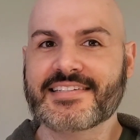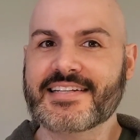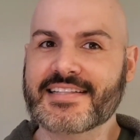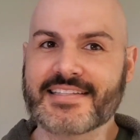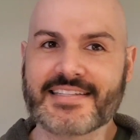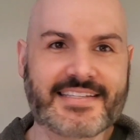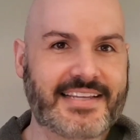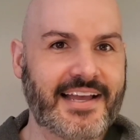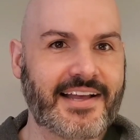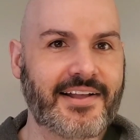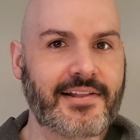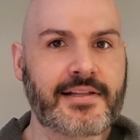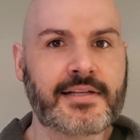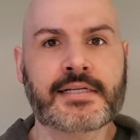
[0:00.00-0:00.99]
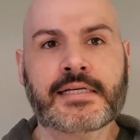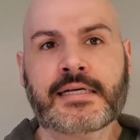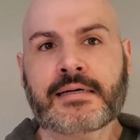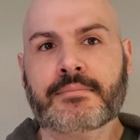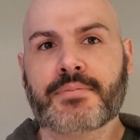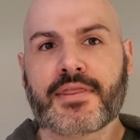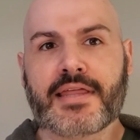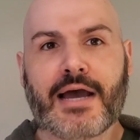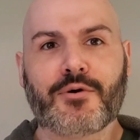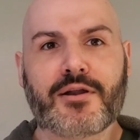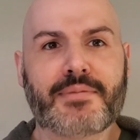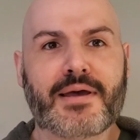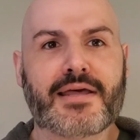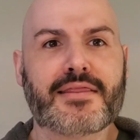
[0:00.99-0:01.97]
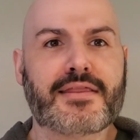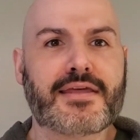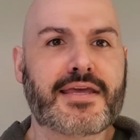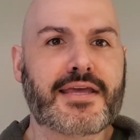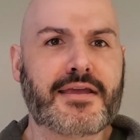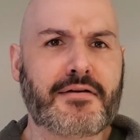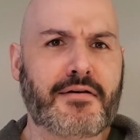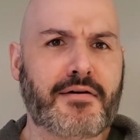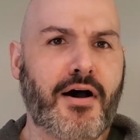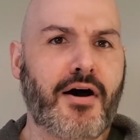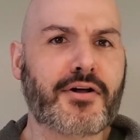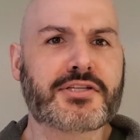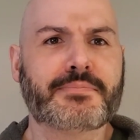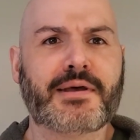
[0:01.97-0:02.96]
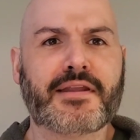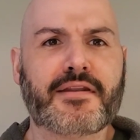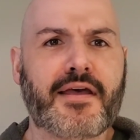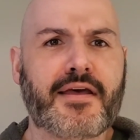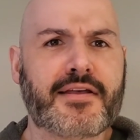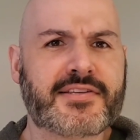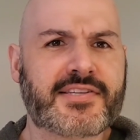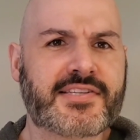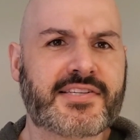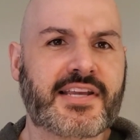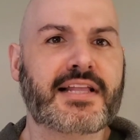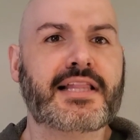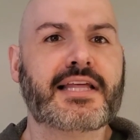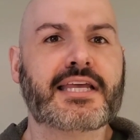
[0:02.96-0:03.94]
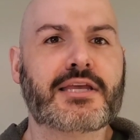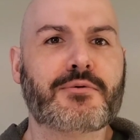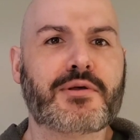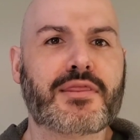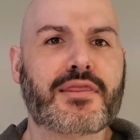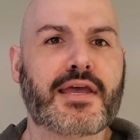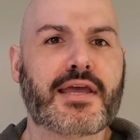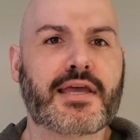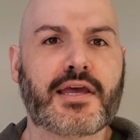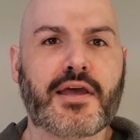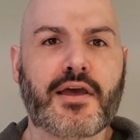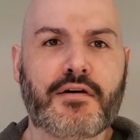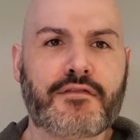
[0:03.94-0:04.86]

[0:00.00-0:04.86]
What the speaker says: Didn't sell, but that would have been the ultimate ceiling, you would think,